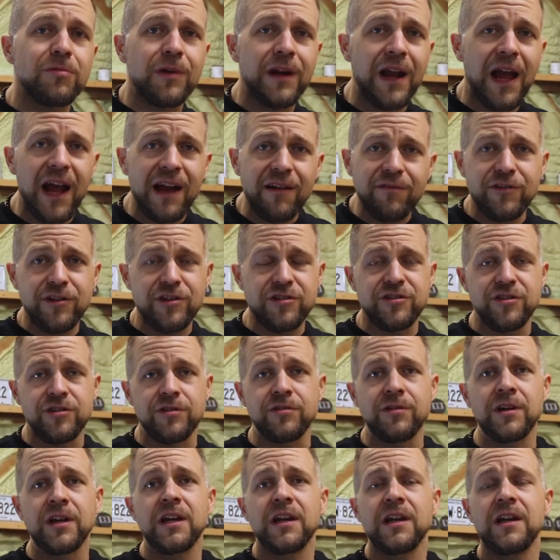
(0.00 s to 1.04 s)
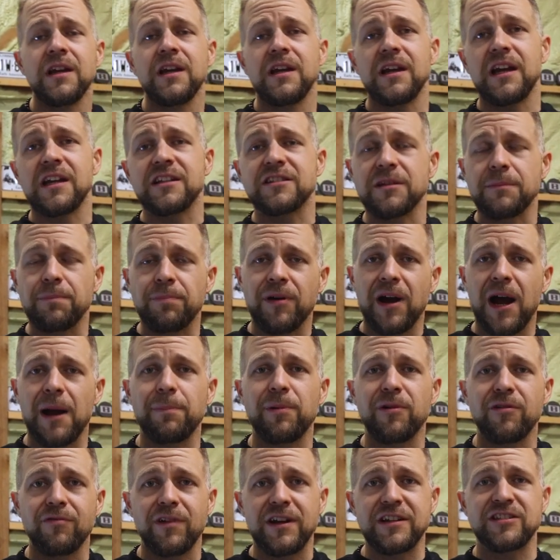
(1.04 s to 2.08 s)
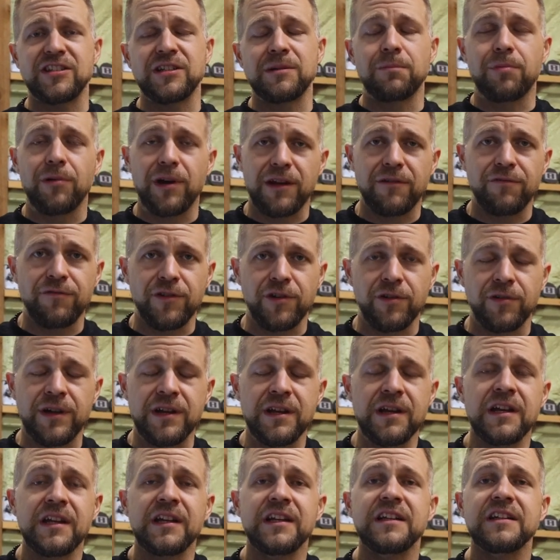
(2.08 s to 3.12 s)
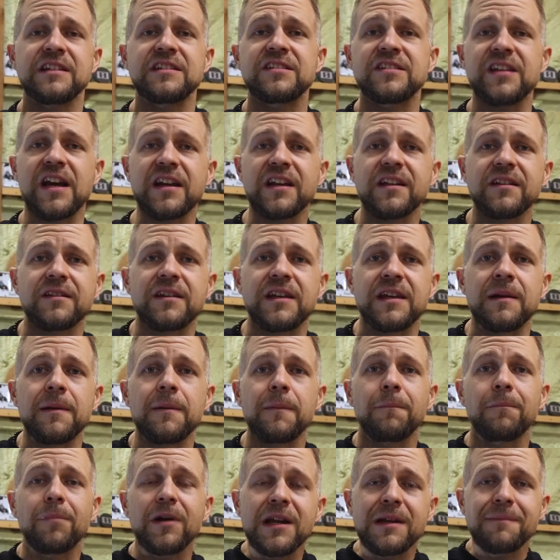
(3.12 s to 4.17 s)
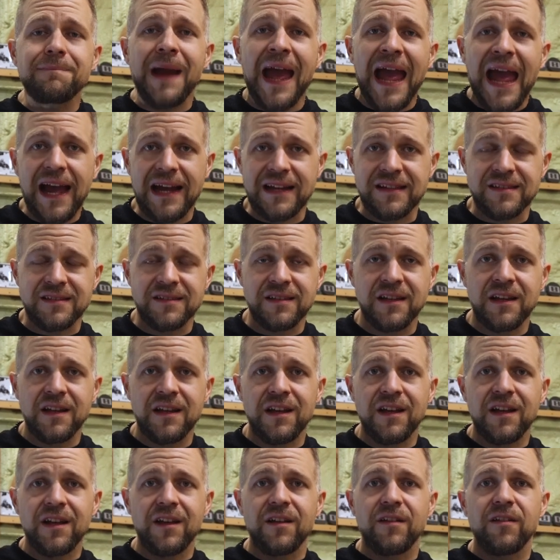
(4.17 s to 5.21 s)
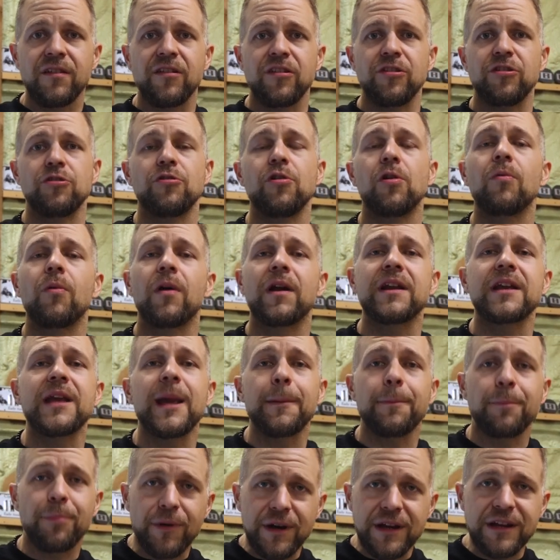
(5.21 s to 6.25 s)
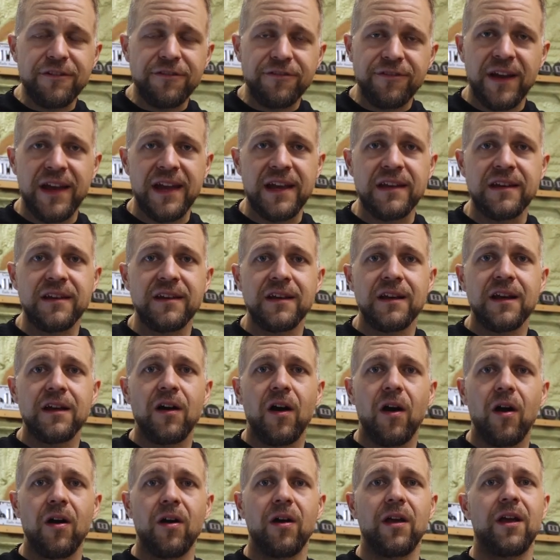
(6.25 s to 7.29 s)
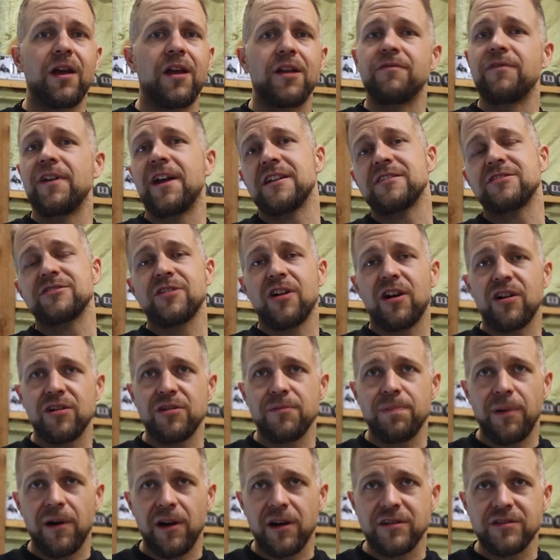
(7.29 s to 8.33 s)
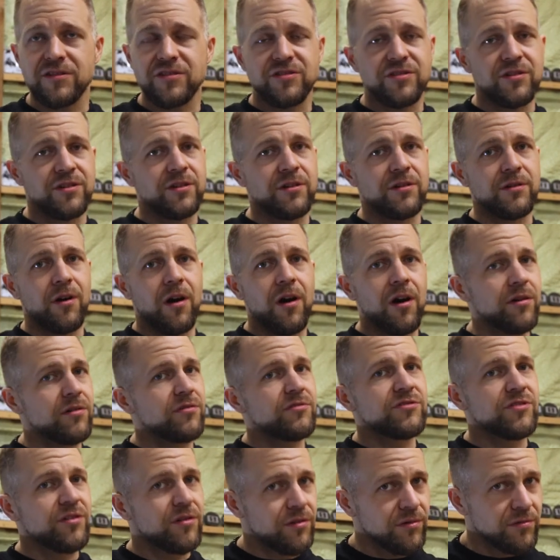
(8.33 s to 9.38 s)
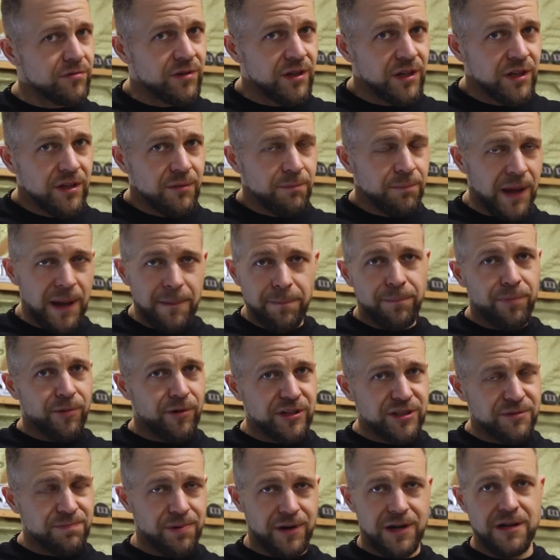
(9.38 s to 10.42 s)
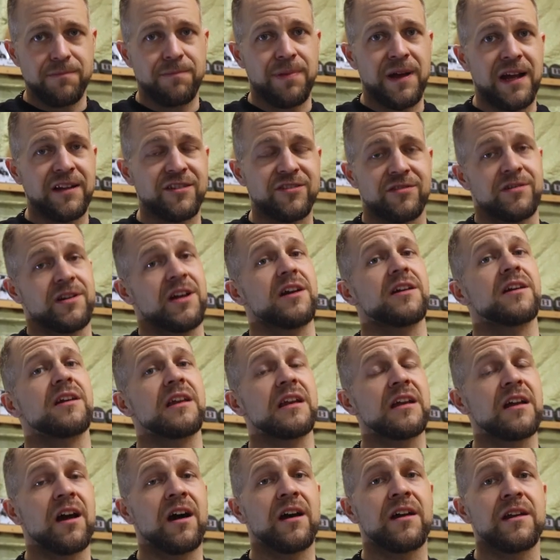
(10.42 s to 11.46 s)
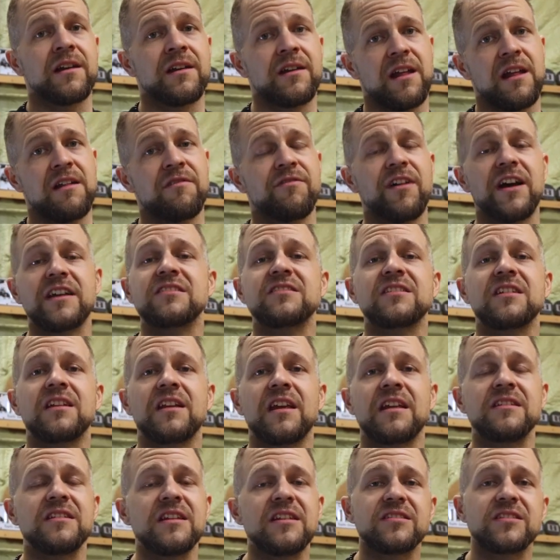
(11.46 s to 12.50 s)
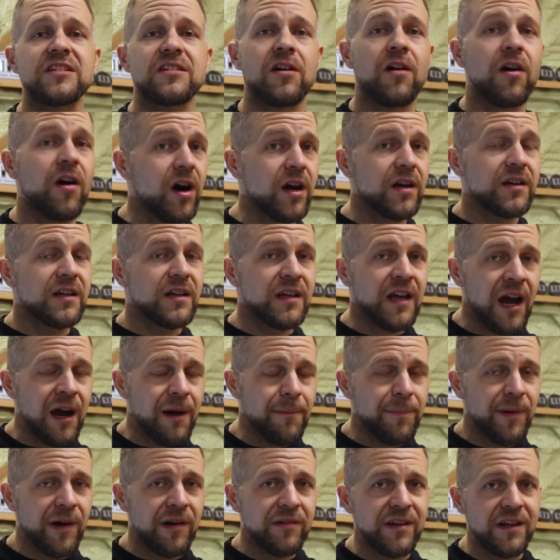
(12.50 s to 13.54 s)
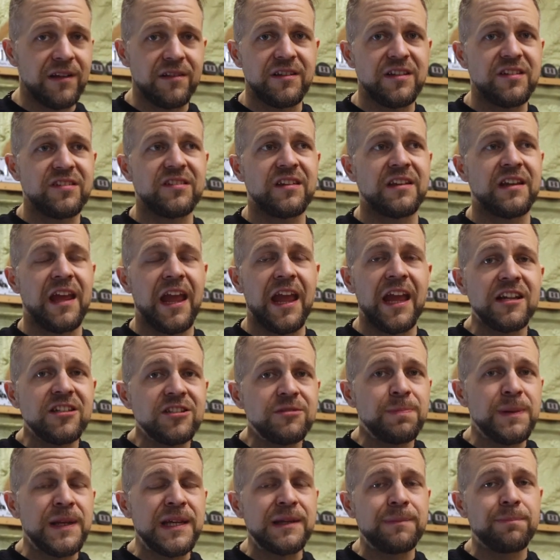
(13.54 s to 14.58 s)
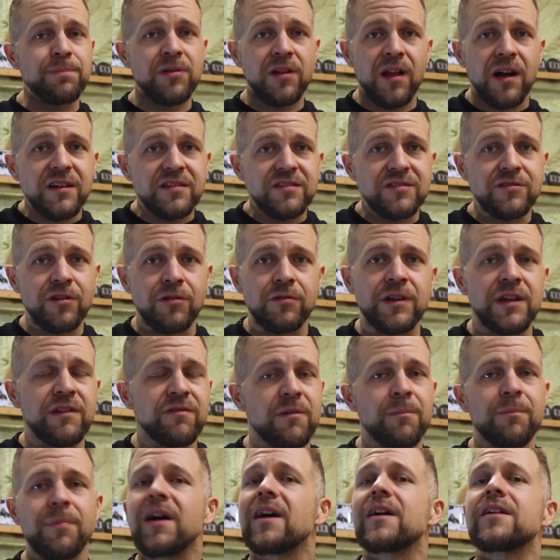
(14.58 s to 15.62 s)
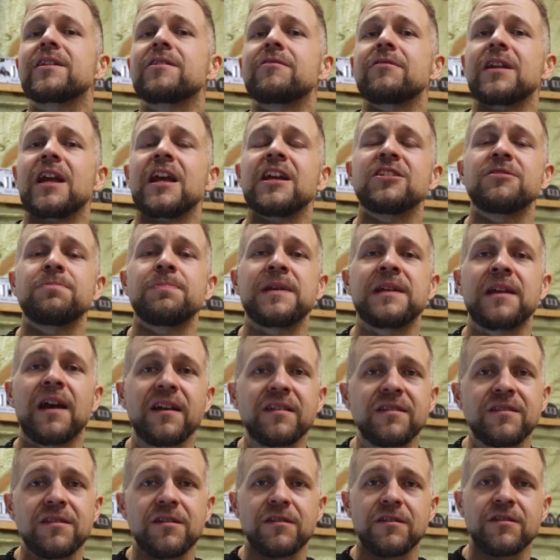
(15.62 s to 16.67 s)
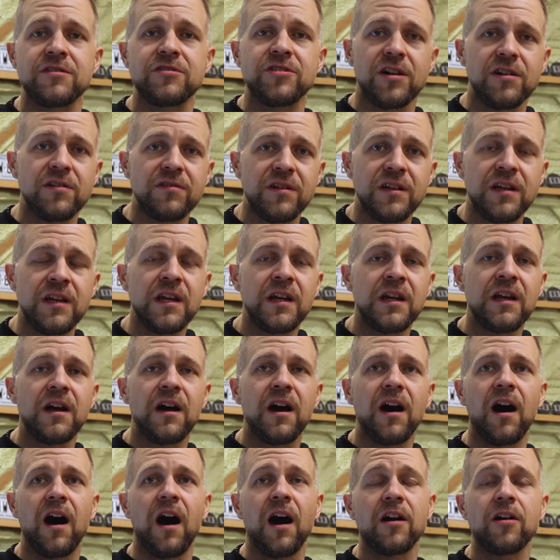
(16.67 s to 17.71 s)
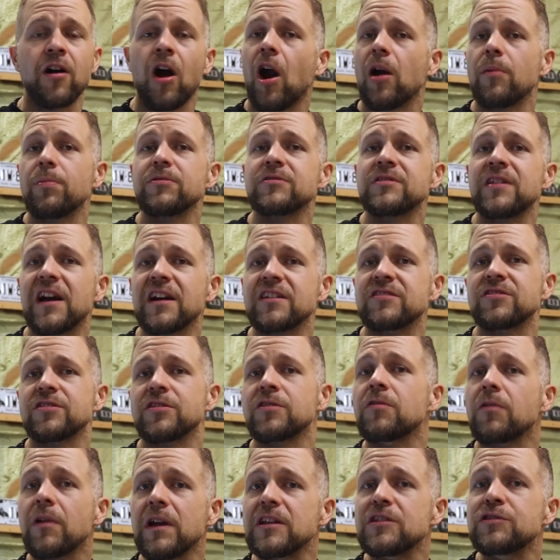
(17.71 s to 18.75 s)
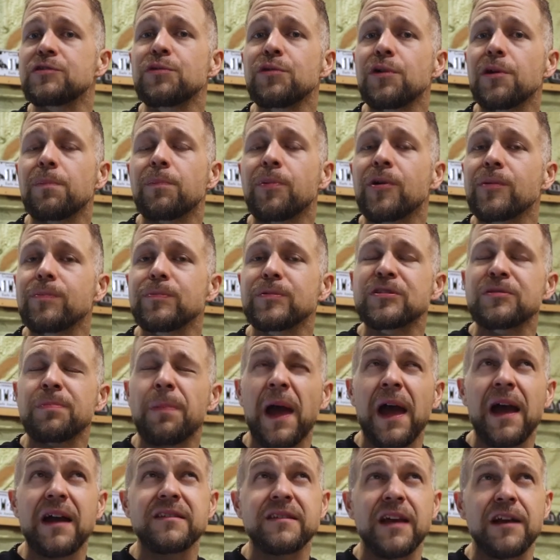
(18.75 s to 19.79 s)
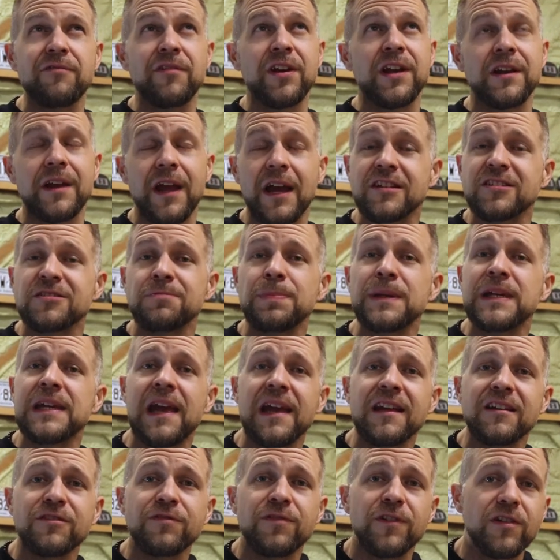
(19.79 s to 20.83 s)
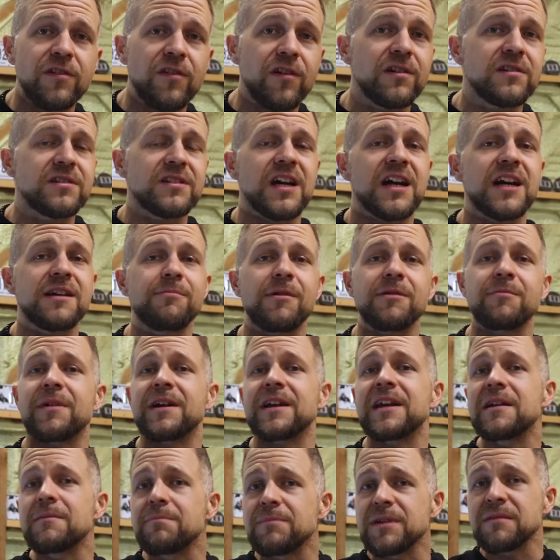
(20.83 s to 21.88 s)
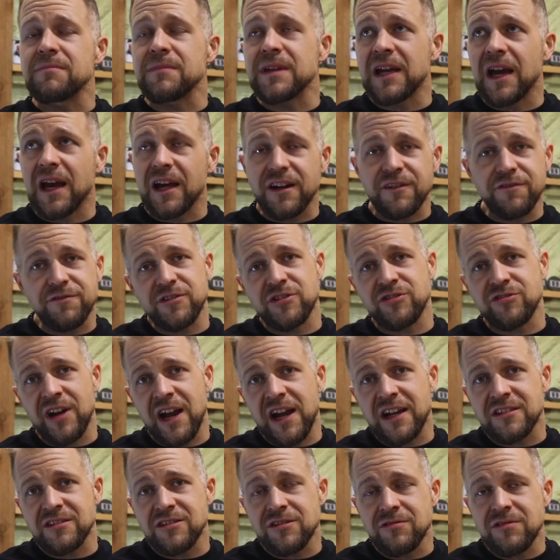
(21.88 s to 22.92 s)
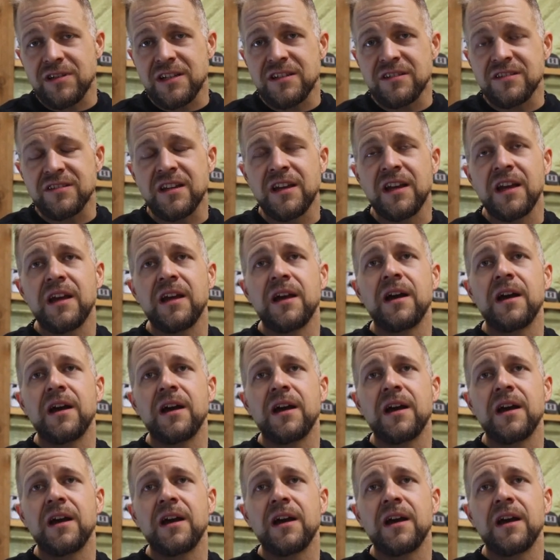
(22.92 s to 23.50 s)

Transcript: whatever you do, it's a proper racing brake fluid. Secondly, brake pads. You don't want to get brake fade. Advanced Auto Parts or AutoZone, Pep Boys brake pads are not going to cut it. Invest in a decent Hawk compound, at least an HP Plus. Don't even bother with HPS, they're a joke. Carbotex are great dual purpose pads. I ran XP8s for a long time on my NB Miata for track duties.